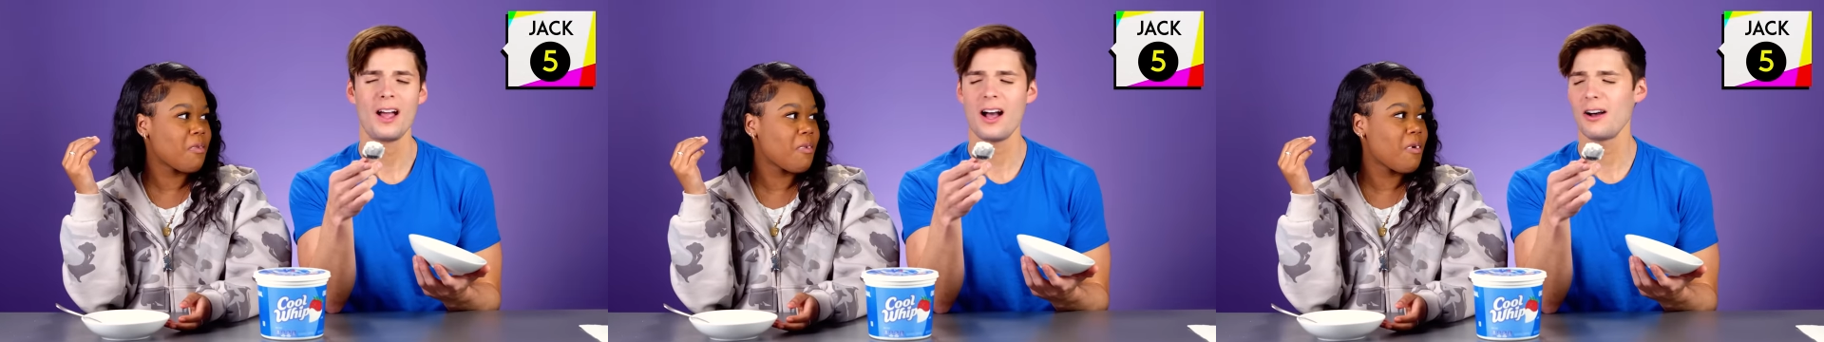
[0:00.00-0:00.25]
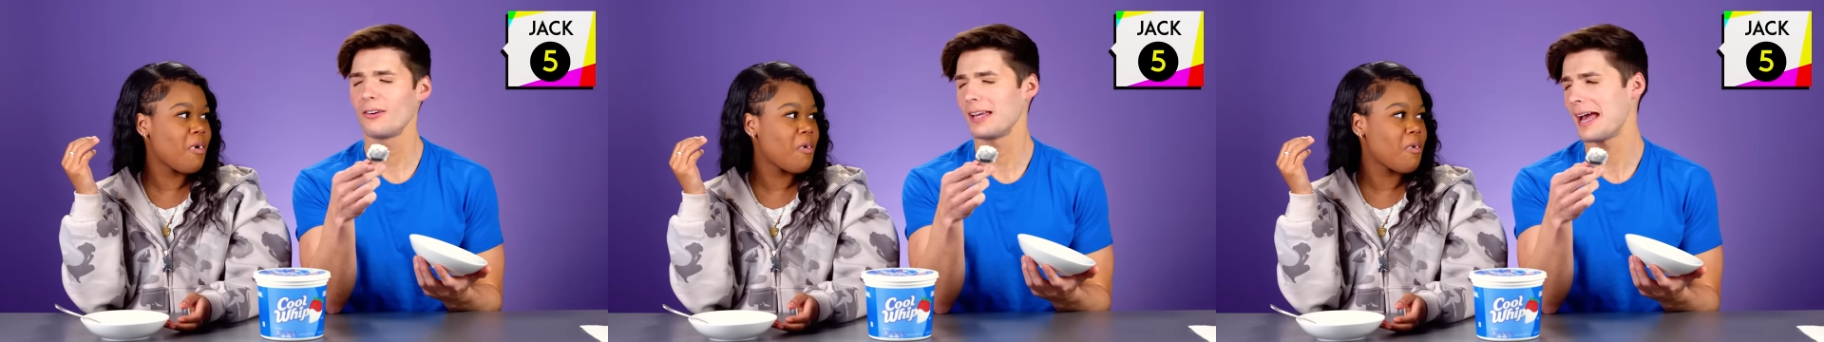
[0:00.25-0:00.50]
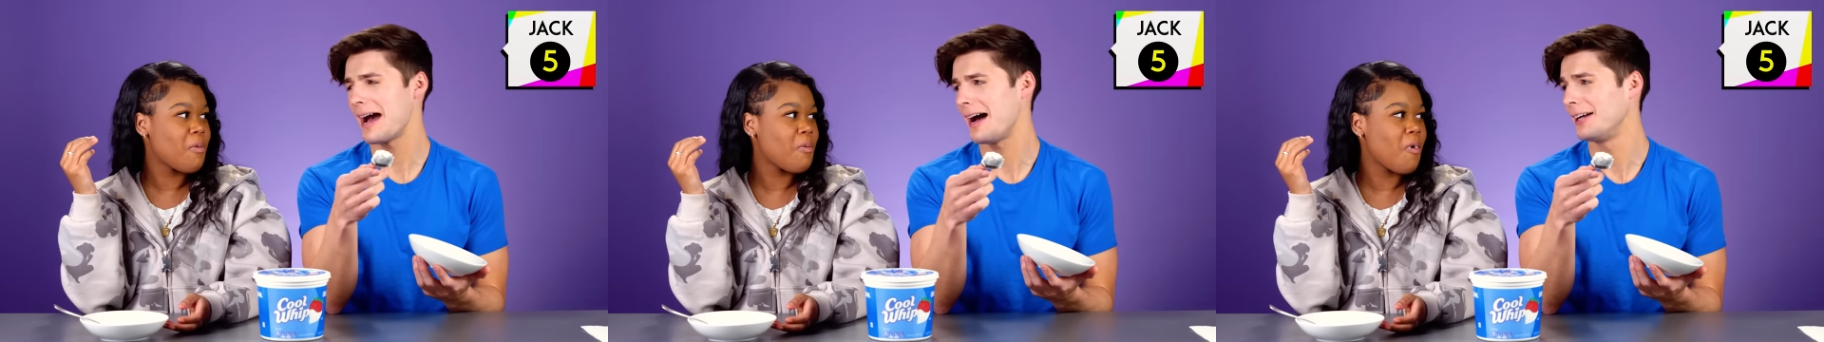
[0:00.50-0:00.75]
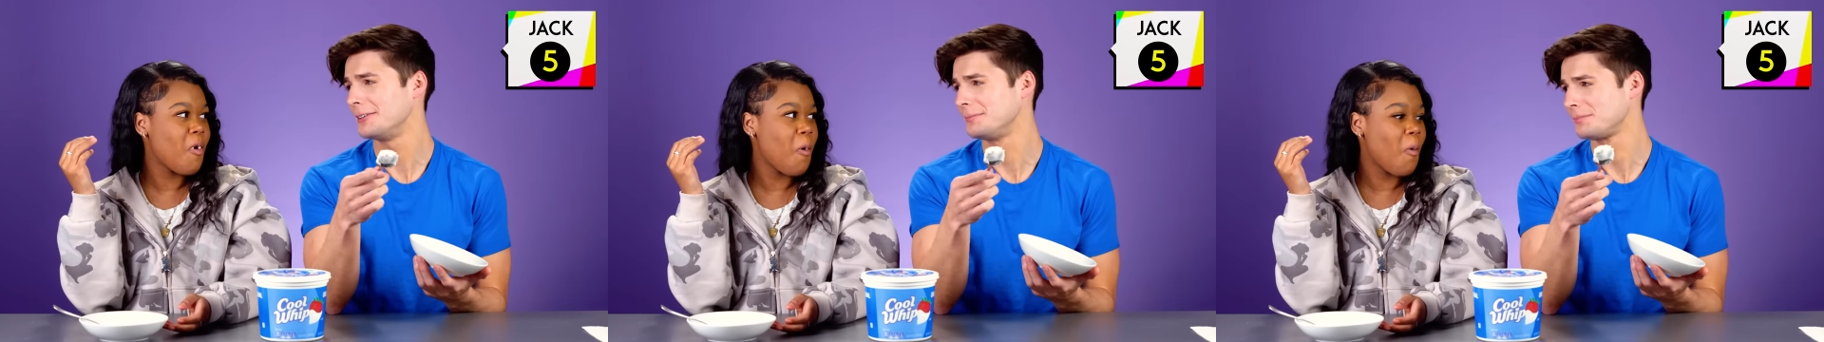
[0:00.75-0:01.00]
Speaker 1: Oh
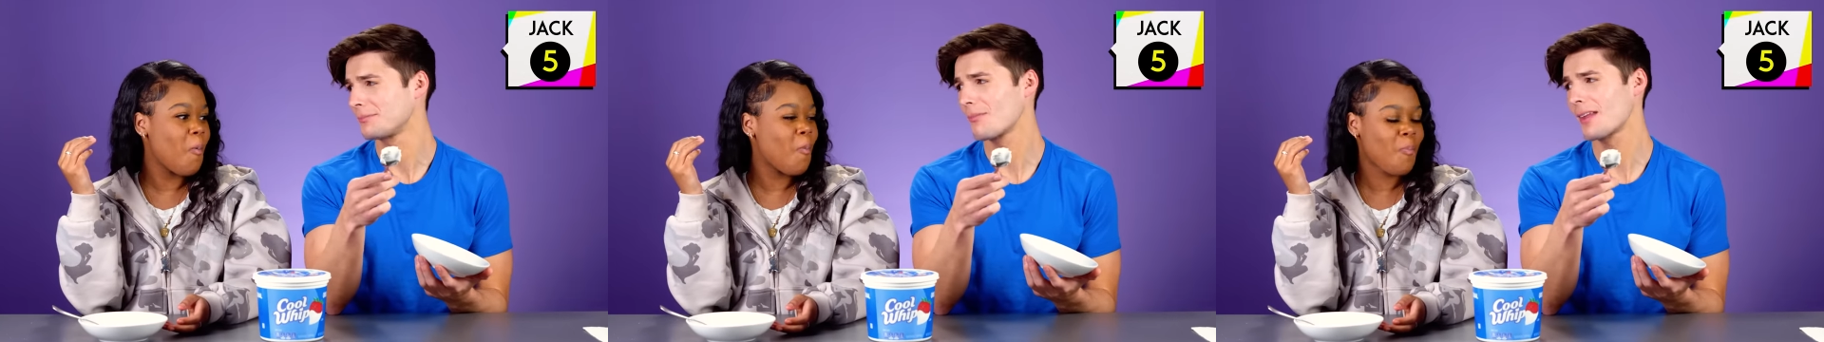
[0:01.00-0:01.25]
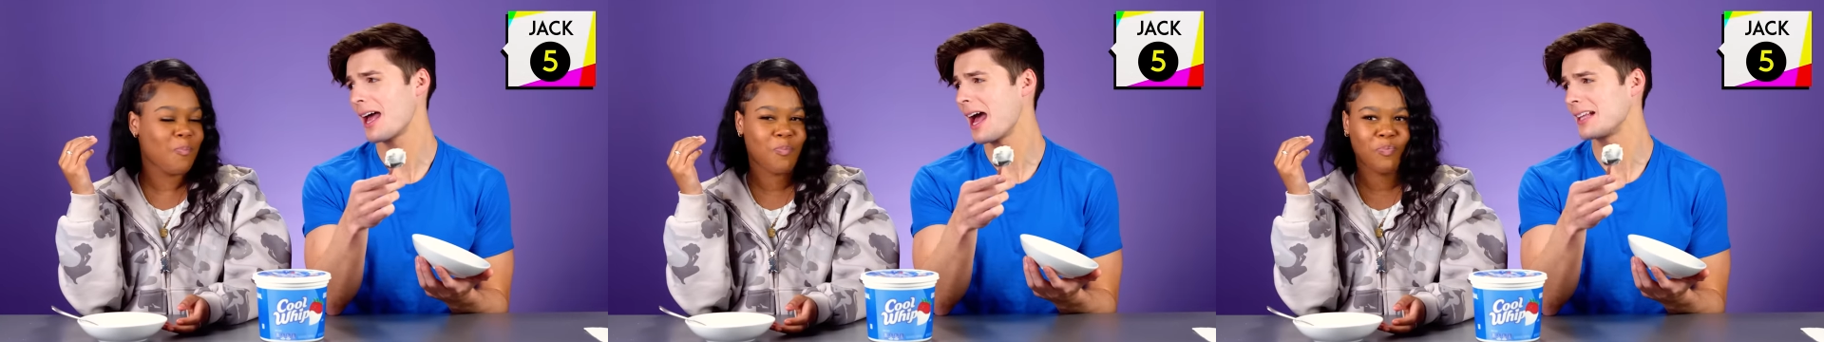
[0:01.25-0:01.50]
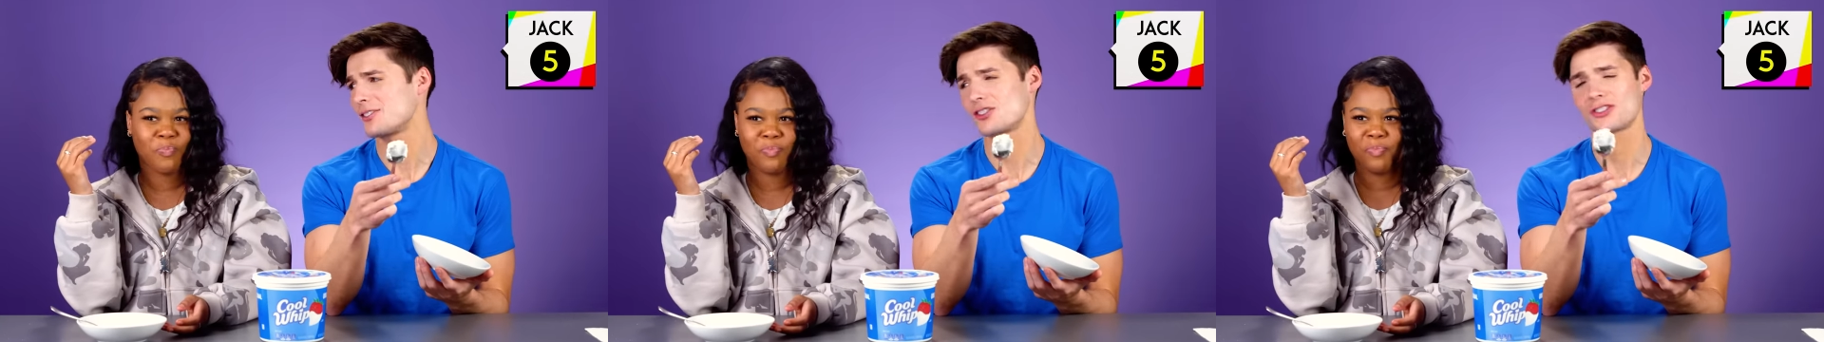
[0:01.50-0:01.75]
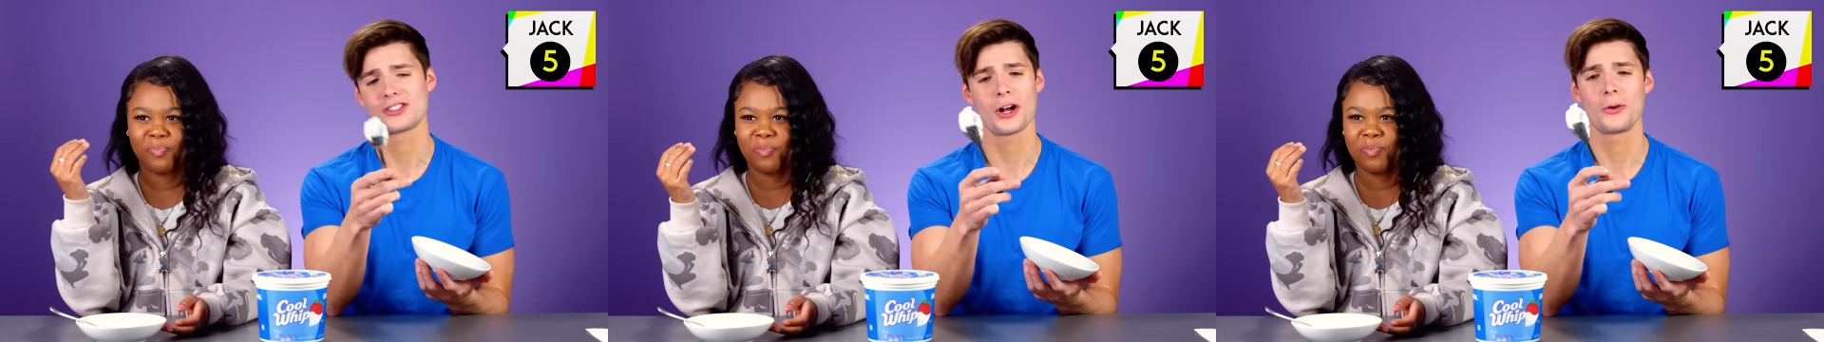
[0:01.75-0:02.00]
yeah, that's
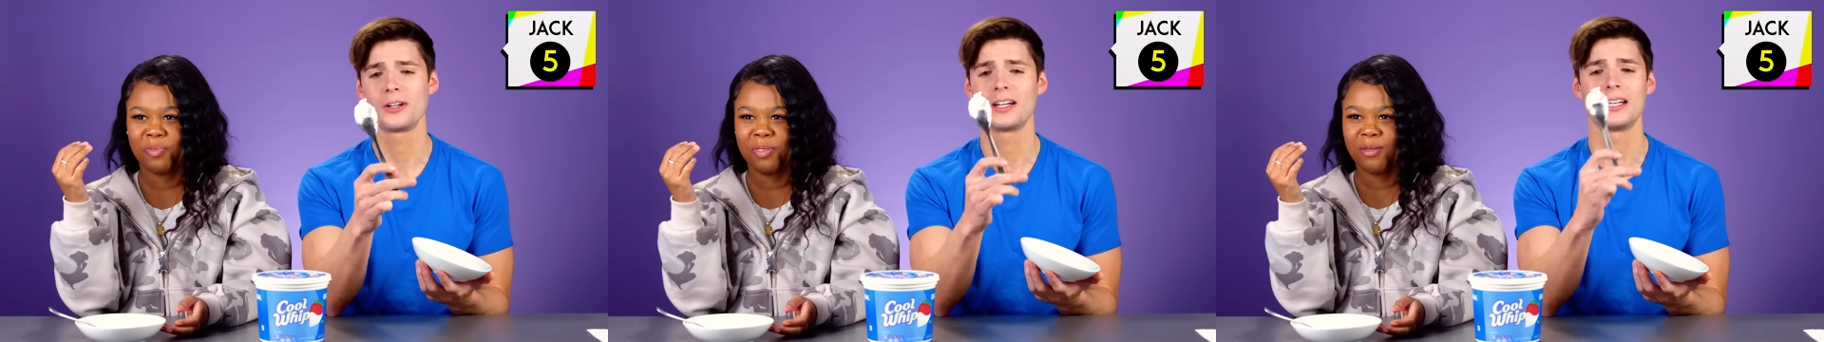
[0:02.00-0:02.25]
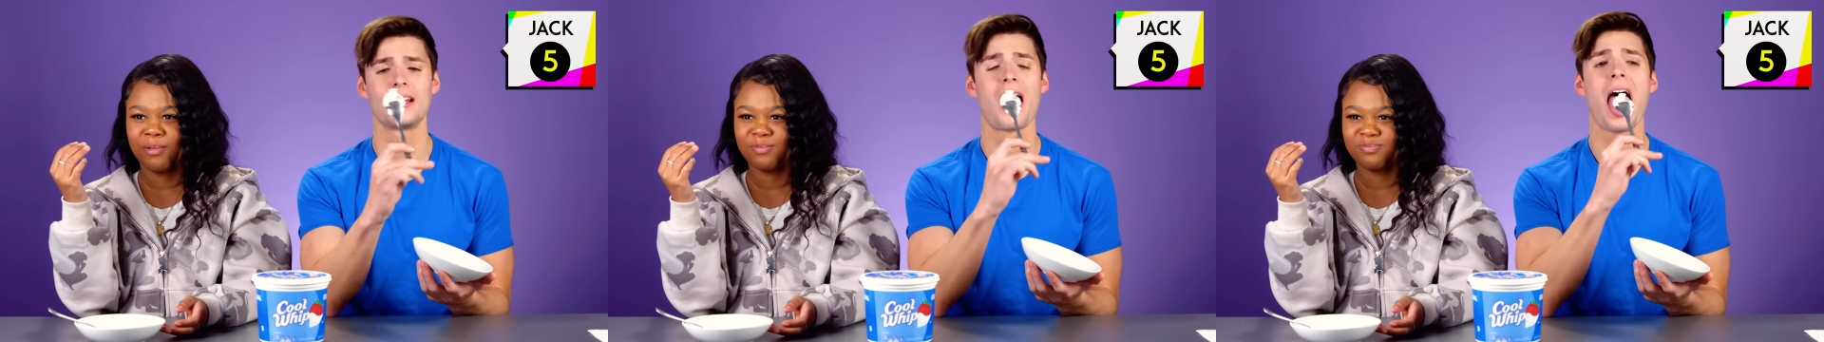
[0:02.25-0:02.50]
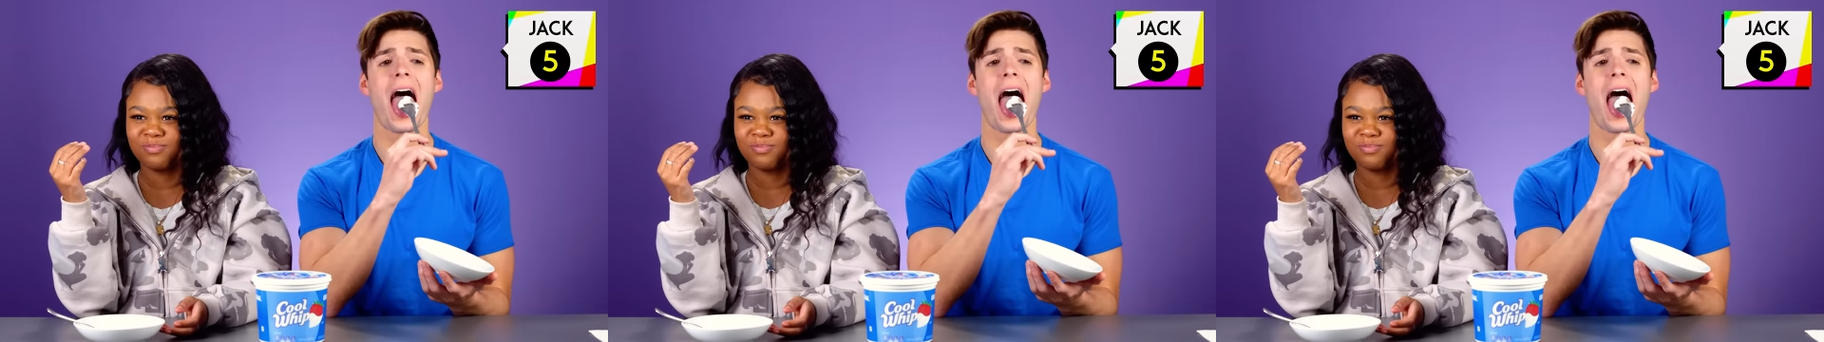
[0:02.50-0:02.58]
so good.